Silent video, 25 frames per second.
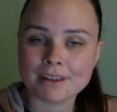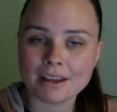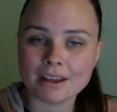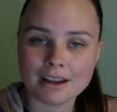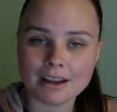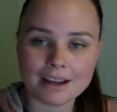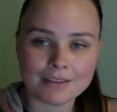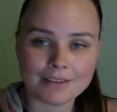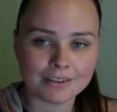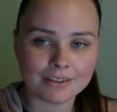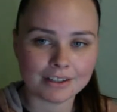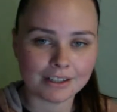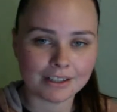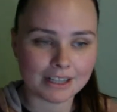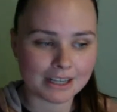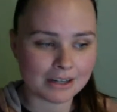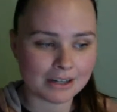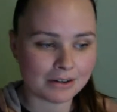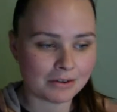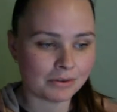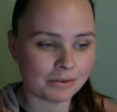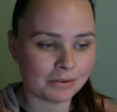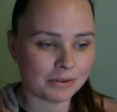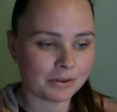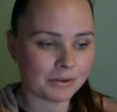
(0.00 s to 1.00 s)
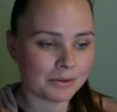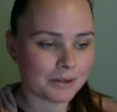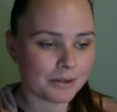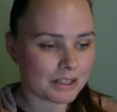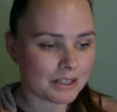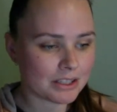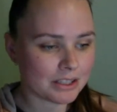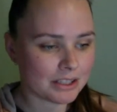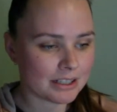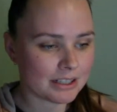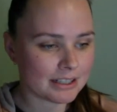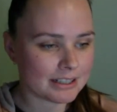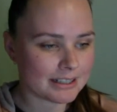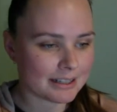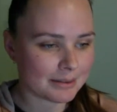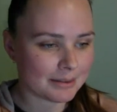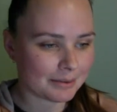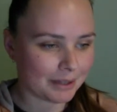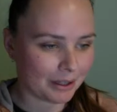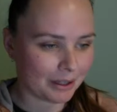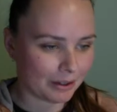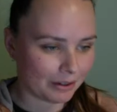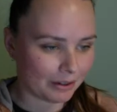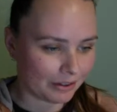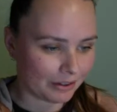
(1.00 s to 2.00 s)
I've collated all the questions, then we
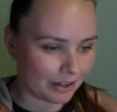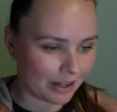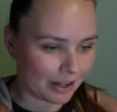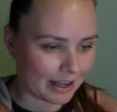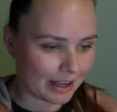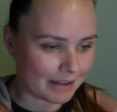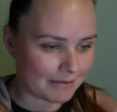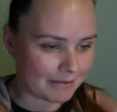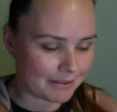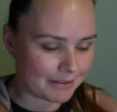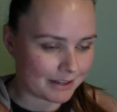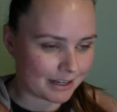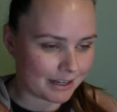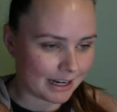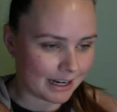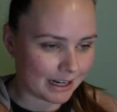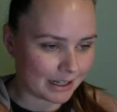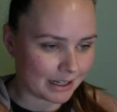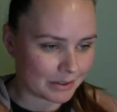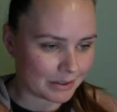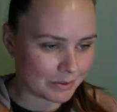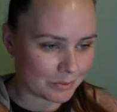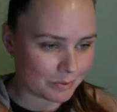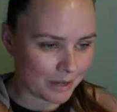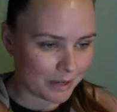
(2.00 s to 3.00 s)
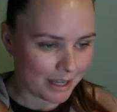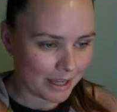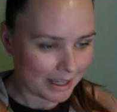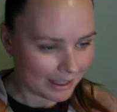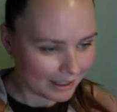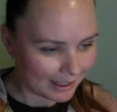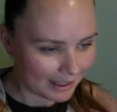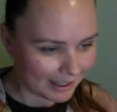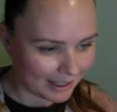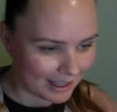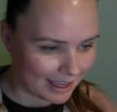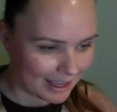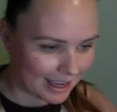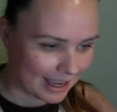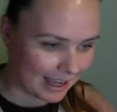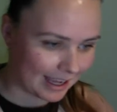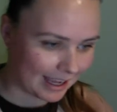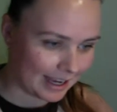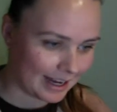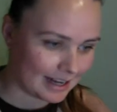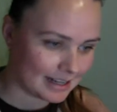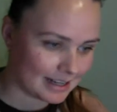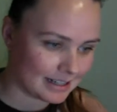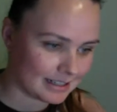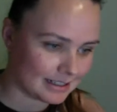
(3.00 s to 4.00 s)
go live the next week.
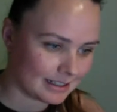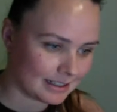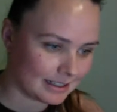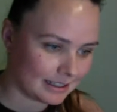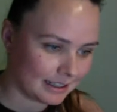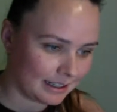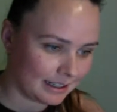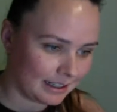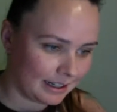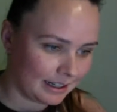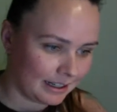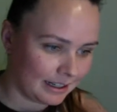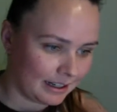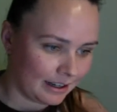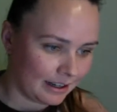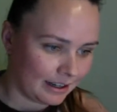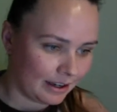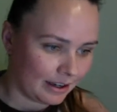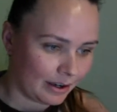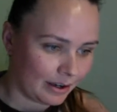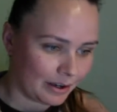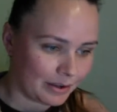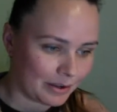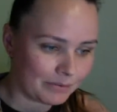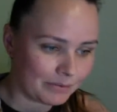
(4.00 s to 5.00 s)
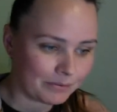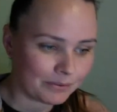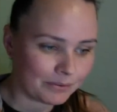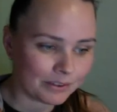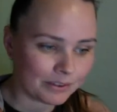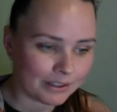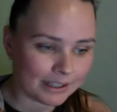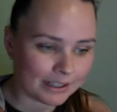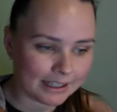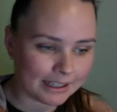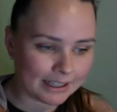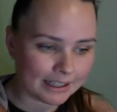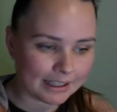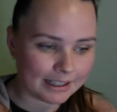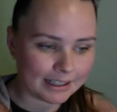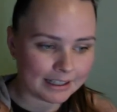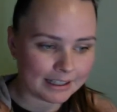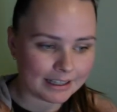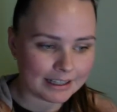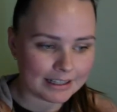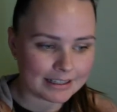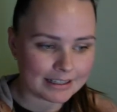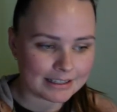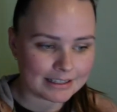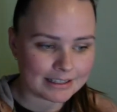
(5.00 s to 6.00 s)
And hopefully
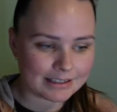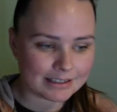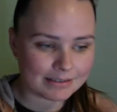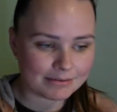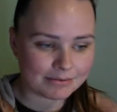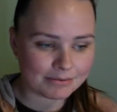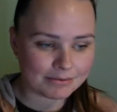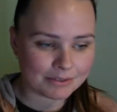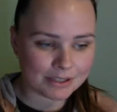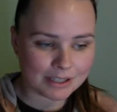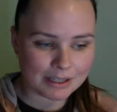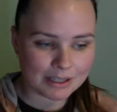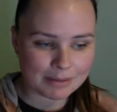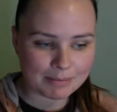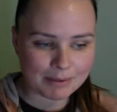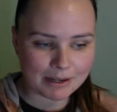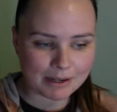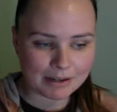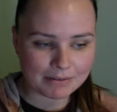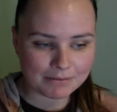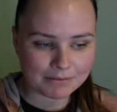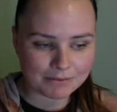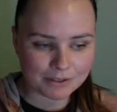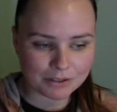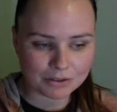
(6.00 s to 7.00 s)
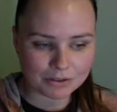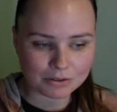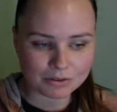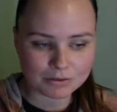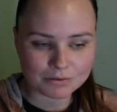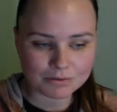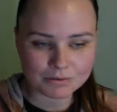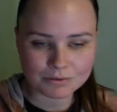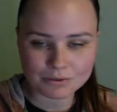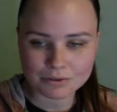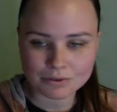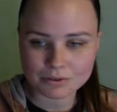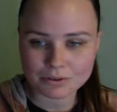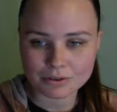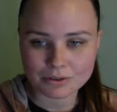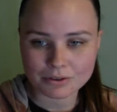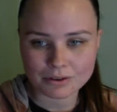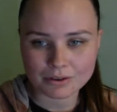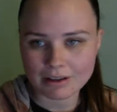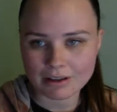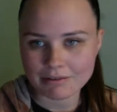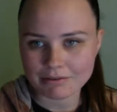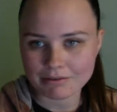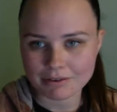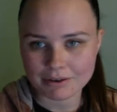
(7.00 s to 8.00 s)
it's really beneficial for
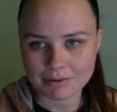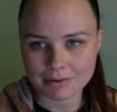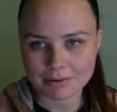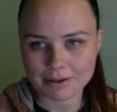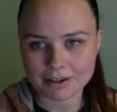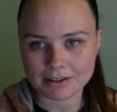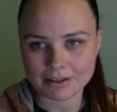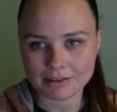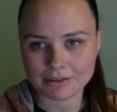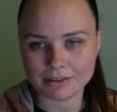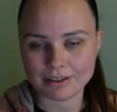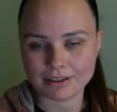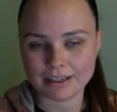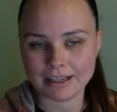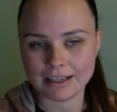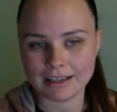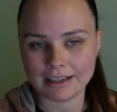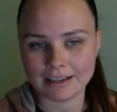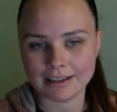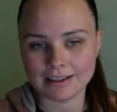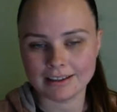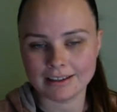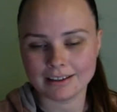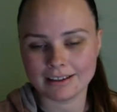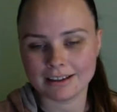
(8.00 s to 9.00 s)
everyone on here.